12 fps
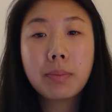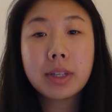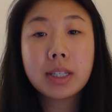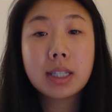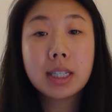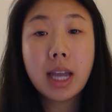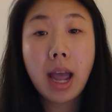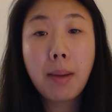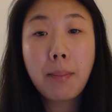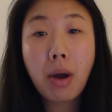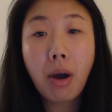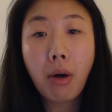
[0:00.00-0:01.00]
the
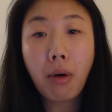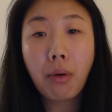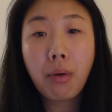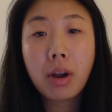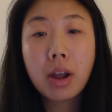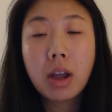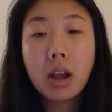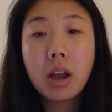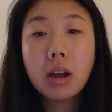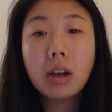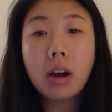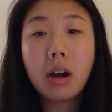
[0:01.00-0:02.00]
CMO,
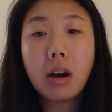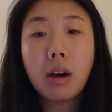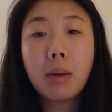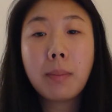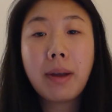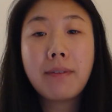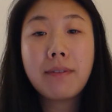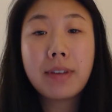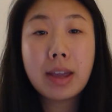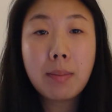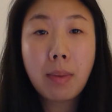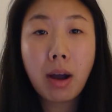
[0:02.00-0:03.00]
and
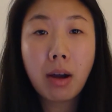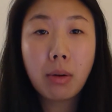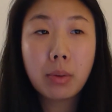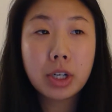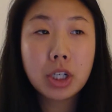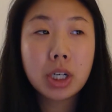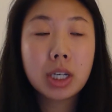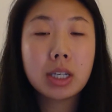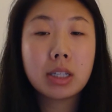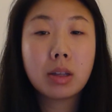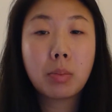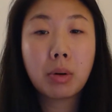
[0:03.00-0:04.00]
VIMA, which
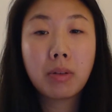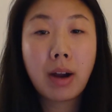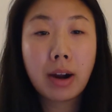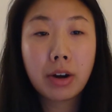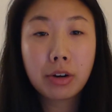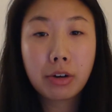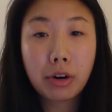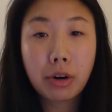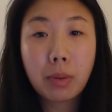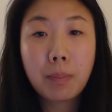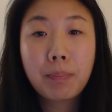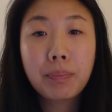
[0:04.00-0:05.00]
is the provider
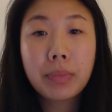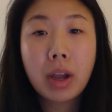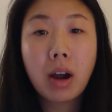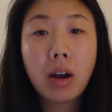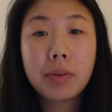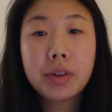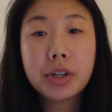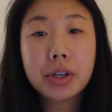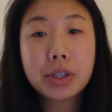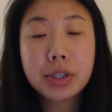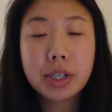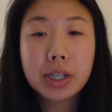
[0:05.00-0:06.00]
group, the
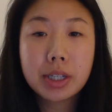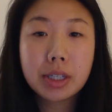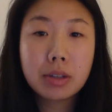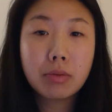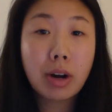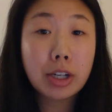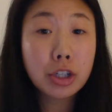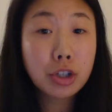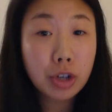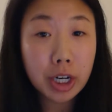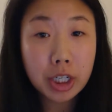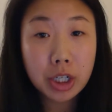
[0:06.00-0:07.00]
nurses,
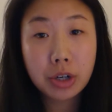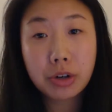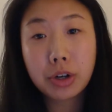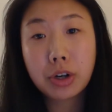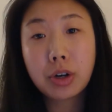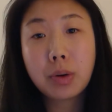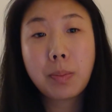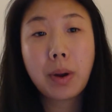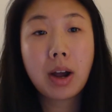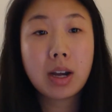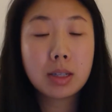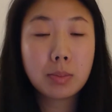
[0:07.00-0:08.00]
registration group,
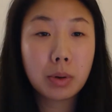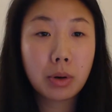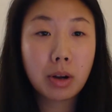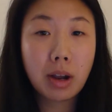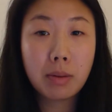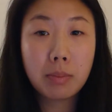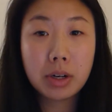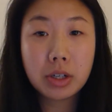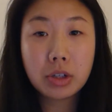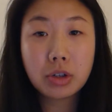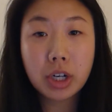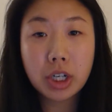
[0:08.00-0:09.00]
hospital
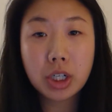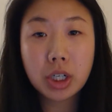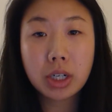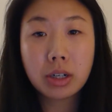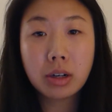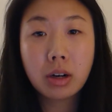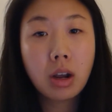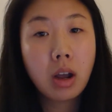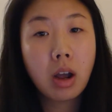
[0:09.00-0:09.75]
administration,